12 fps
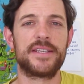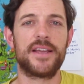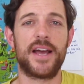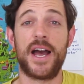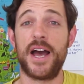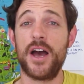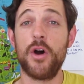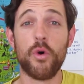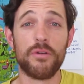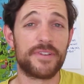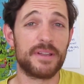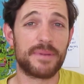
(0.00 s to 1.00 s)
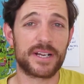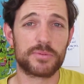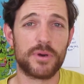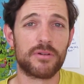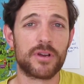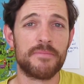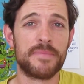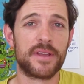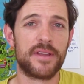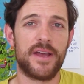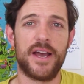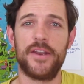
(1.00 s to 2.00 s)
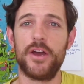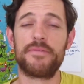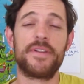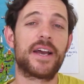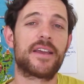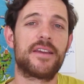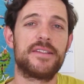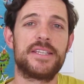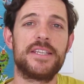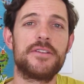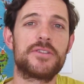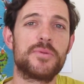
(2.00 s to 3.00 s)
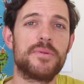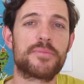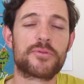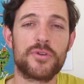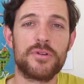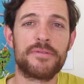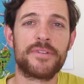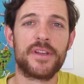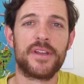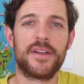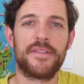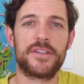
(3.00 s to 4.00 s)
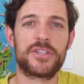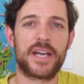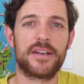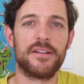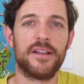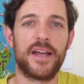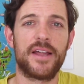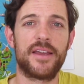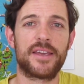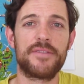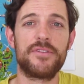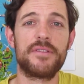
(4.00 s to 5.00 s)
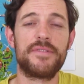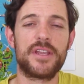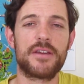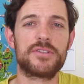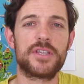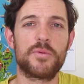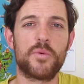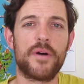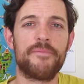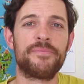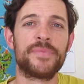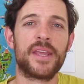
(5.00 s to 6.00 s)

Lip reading: All feedback's welcome, and hopefully I can continue to improve the channel and give you the videos that you want.